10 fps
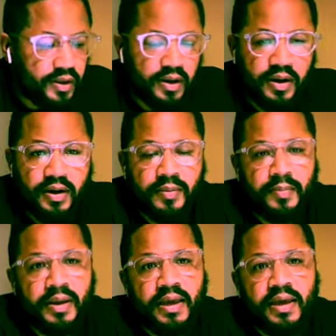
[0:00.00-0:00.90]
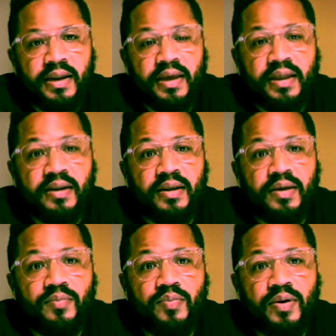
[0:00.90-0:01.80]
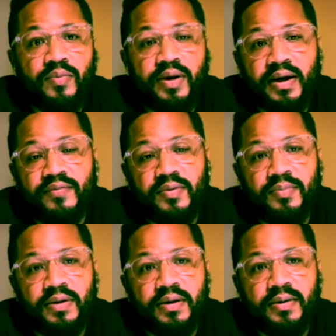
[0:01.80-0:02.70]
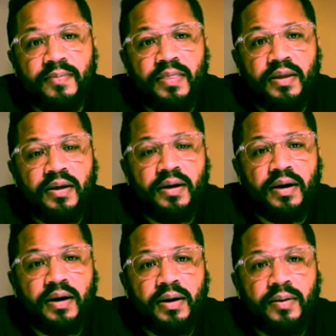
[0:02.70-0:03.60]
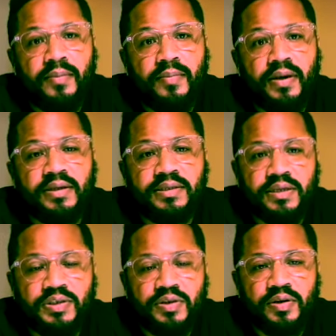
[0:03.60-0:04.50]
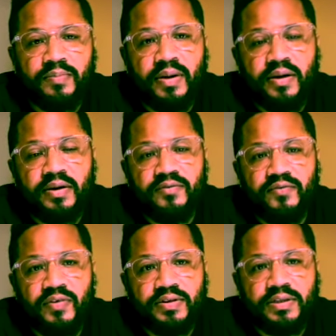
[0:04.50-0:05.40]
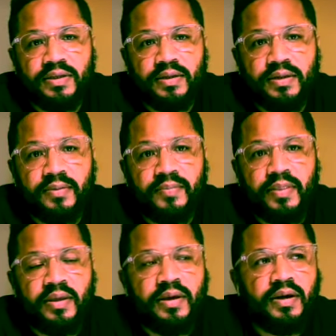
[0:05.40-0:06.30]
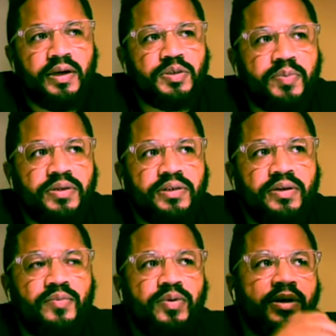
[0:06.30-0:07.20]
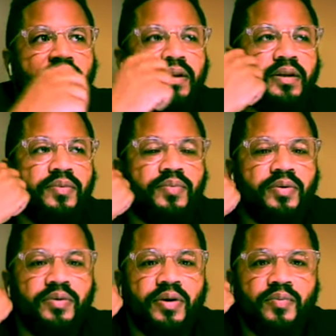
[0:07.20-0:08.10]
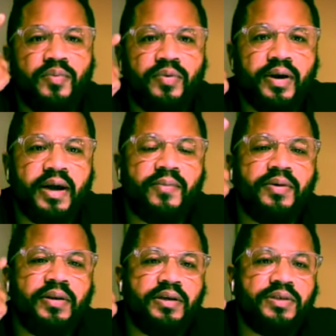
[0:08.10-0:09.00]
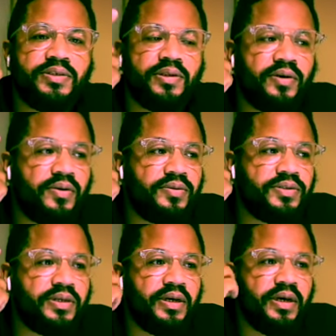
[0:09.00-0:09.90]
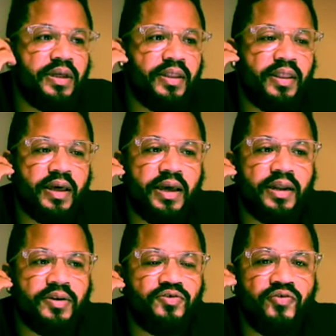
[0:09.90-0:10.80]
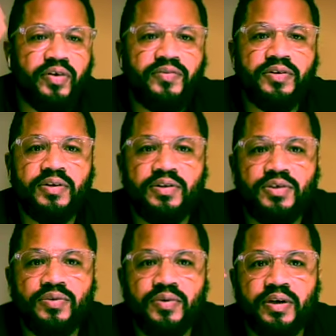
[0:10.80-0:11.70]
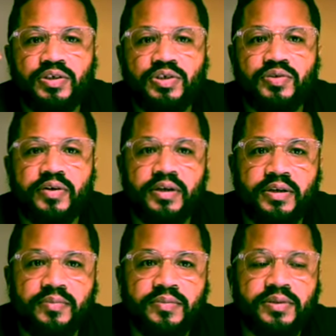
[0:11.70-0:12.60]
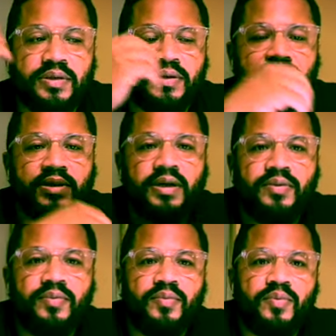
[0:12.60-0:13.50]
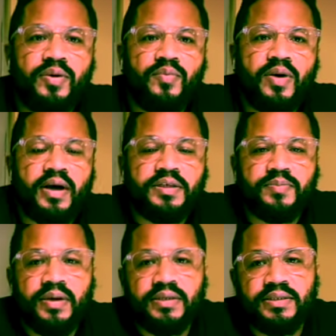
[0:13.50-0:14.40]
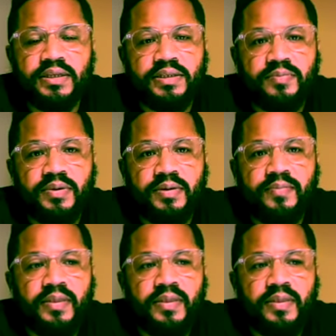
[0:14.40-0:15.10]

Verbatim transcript: um, and, and, and we have to be um, intentional about confronting them, especially when when you know when we're having these thoughts that drift to, to extremes. Uh, it's like one wise man said to me.